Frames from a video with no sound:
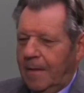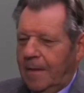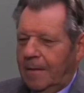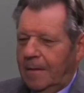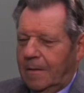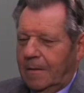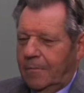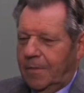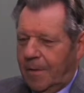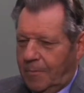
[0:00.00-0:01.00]
And
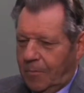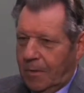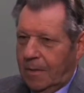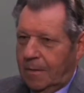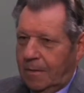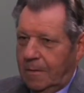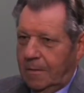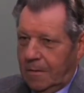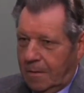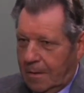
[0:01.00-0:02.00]
with him together,
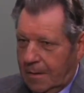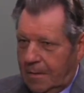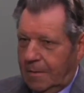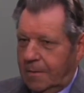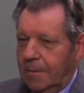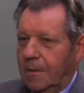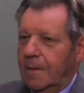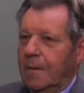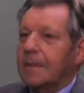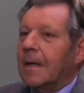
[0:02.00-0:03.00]
starting these
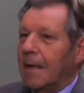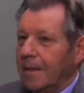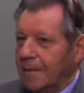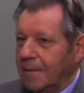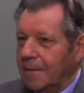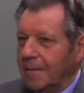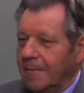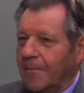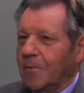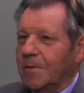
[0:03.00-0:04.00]
Italian
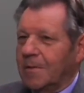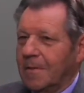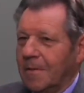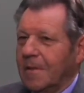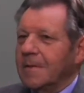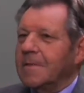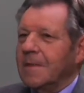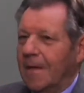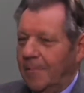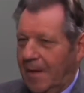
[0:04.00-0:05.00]
first
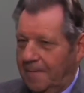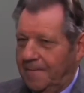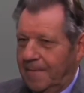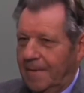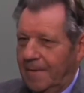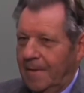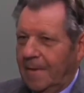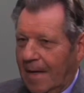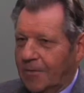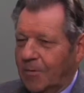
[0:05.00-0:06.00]
CMF
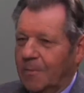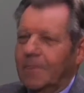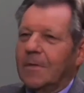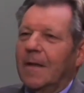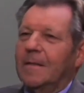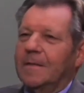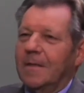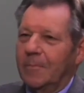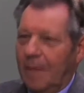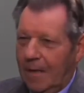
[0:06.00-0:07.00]
adjuvant trials
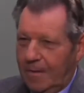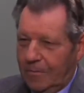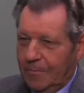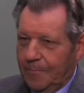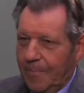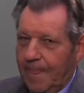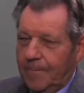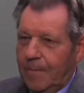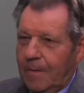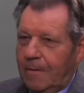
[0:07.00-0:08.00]
in Milano,
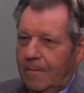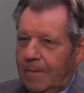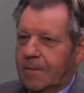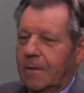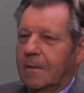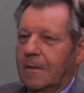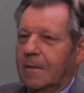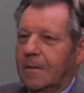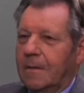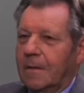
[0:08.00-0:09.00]
we
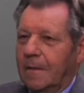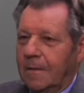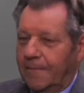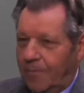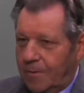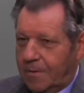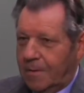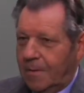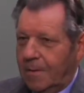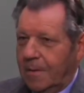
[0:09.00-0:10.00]
started the
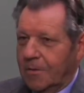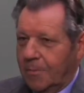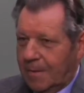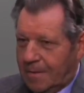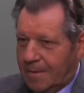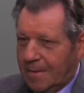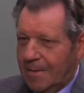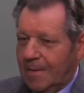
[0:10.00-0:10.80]
first Swiss